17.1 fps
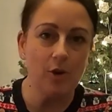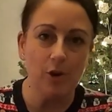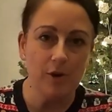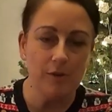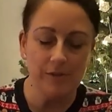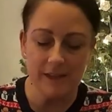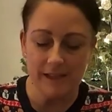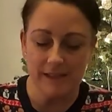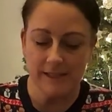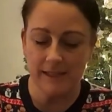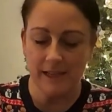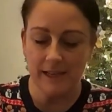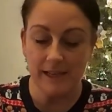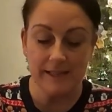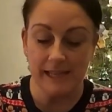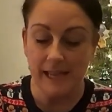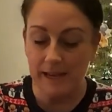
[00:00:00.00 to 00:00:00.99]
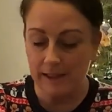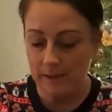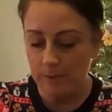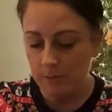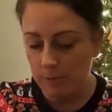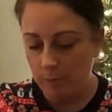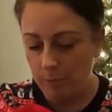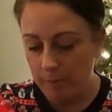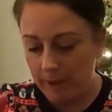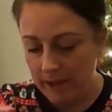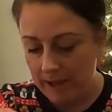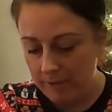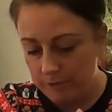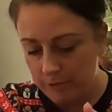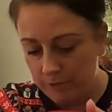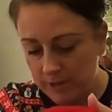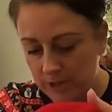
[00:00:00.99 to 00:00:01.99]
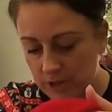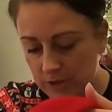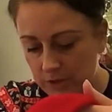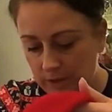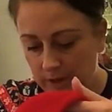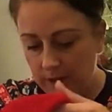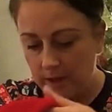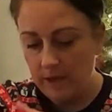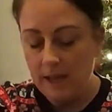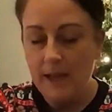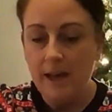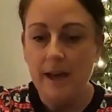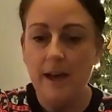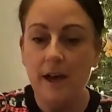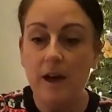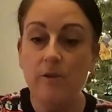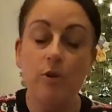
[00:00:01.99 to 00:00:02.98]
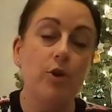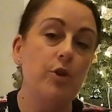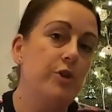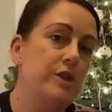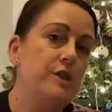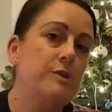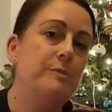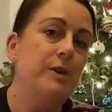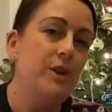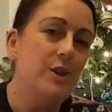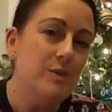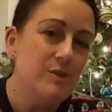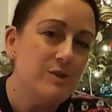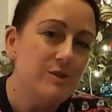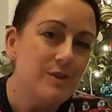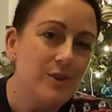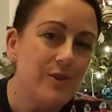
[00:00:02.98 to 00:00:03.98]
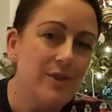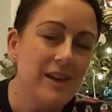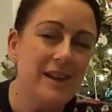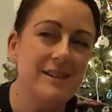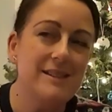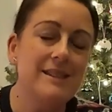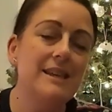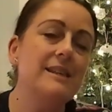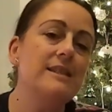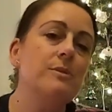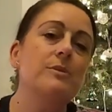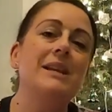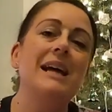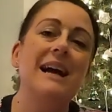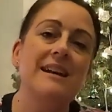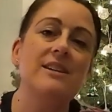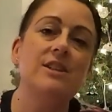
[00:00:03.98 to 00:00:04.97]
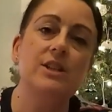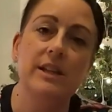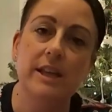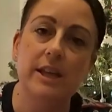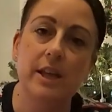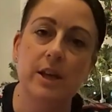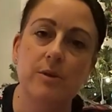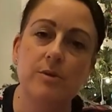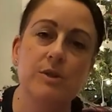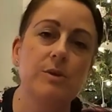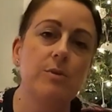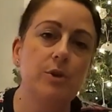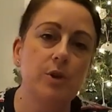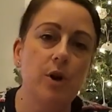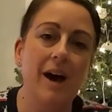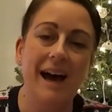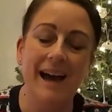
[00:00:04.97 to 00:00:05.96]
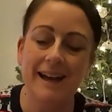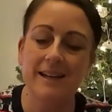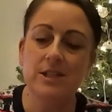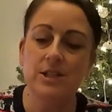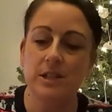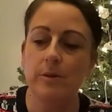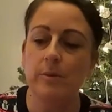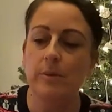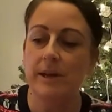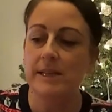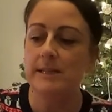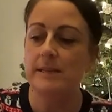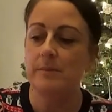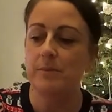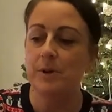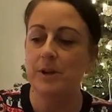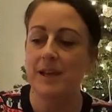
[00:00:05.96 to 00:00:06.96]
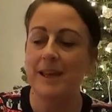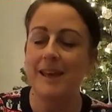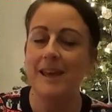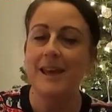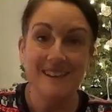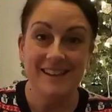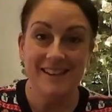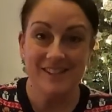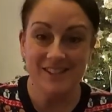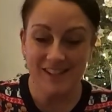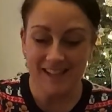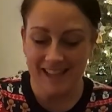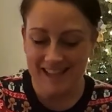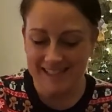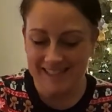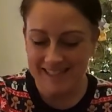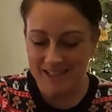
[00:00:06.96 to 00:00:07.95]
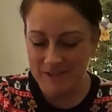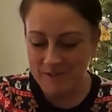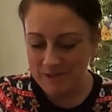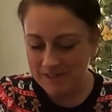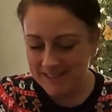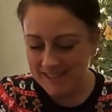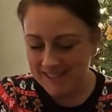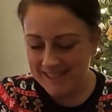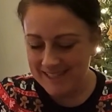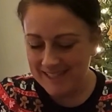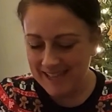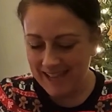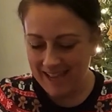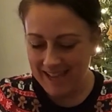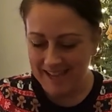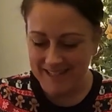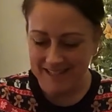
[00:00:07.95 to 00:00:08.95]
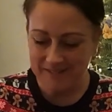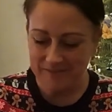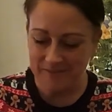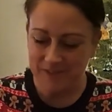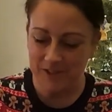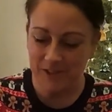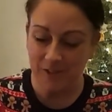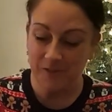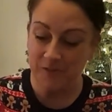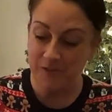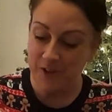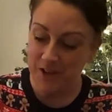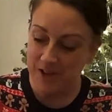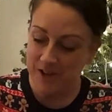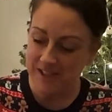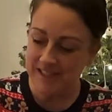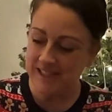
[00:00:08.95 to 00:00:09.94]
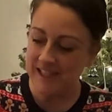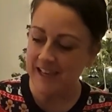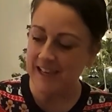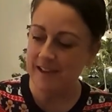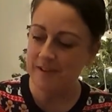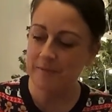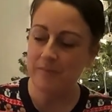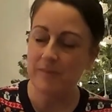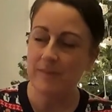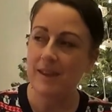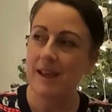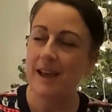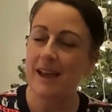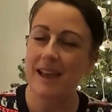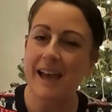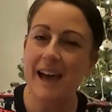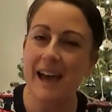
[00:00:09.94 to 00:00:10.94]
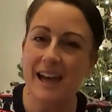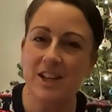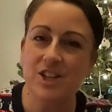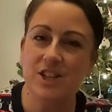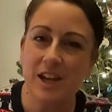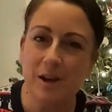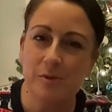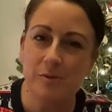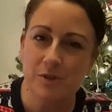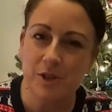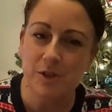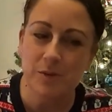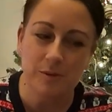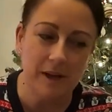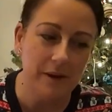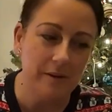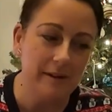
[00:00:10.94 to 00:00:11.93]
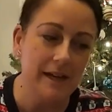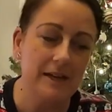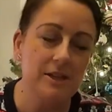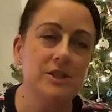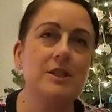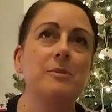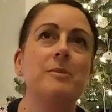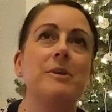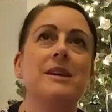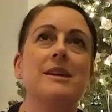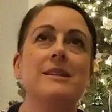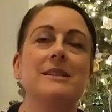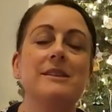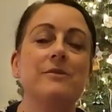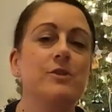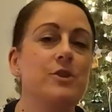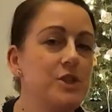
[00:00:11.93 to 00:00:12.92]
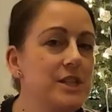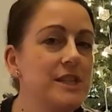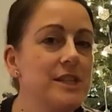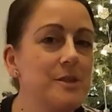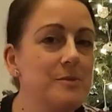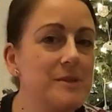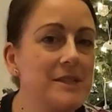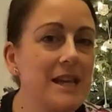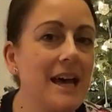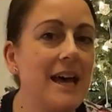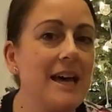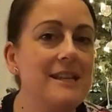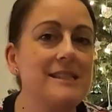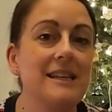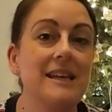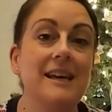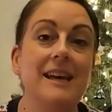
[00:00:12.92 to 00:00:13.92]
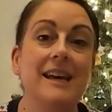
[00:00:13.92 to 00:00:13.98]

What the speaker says: all of these things, anything that we're buying for each other, are all going to be useful things, things that we'd actually use, so we're not actually wasting money. So let's see what's inside. So the first thing, I can't shout too loud actually, because even though she's upstairs,